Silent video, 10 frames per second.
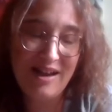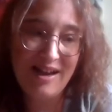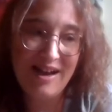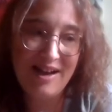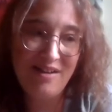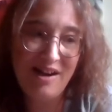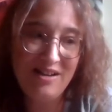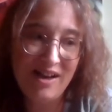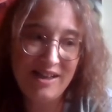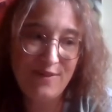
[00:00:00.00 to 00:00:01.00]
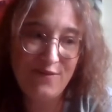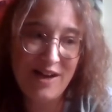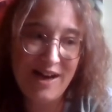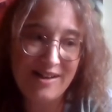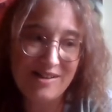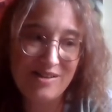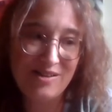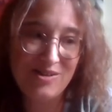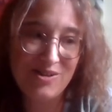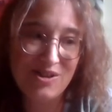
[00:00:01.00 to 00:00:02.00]
And I like the fact
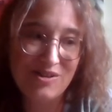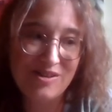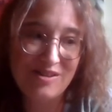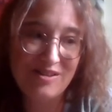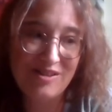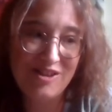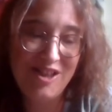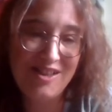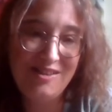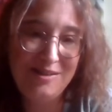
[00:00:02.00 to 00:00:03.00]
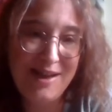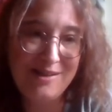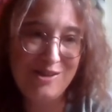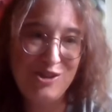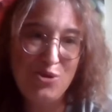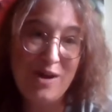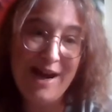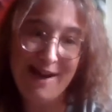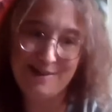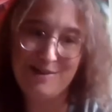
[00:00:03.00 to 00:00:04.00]
that she didn't get to
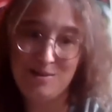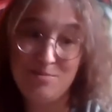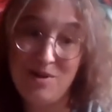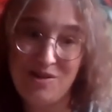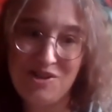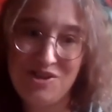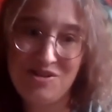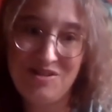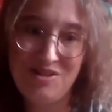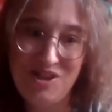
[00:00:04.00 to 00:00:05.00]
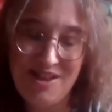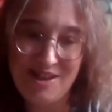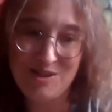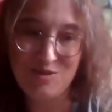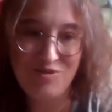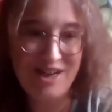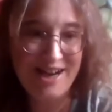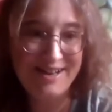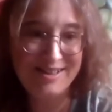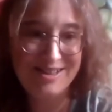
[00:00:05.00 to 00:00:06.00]
act much. She had to
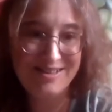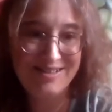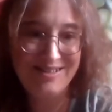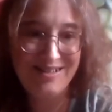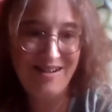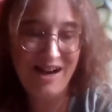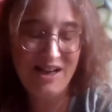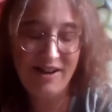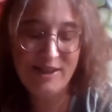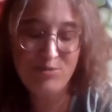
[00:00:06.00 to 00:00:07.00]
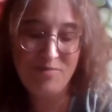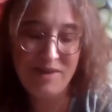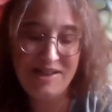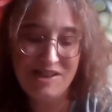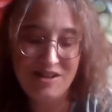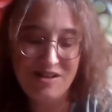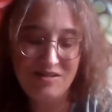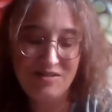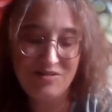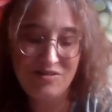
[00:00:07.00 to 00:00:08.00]
react. I liked what made her
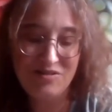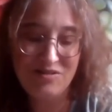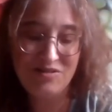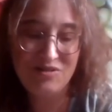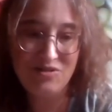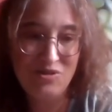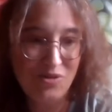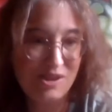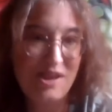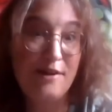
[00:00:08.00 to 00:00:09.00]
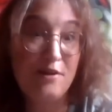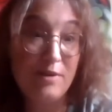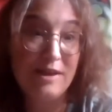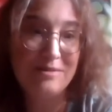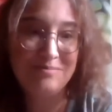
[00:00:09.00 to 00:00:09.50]
not a heroine.